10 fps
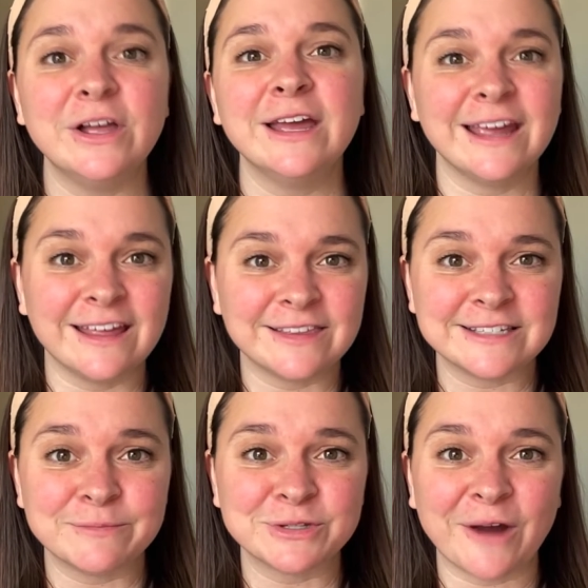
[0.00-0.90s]
hit the
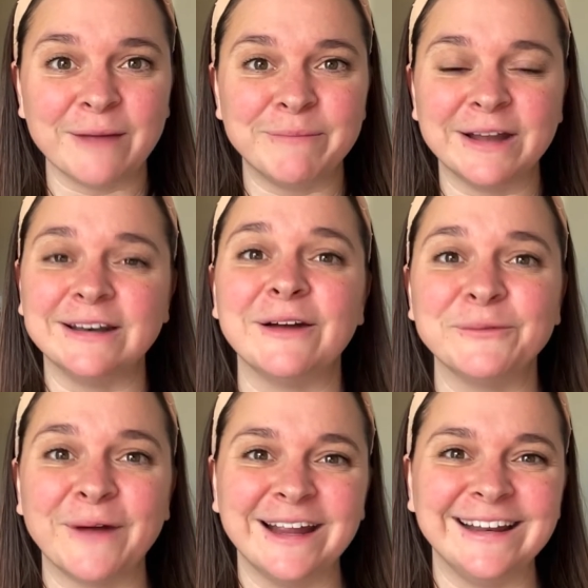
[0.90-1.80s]
subscribe button
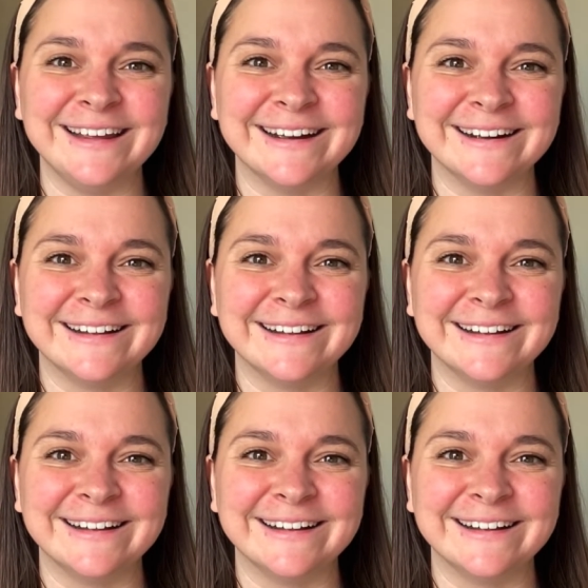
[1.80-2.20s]
right here.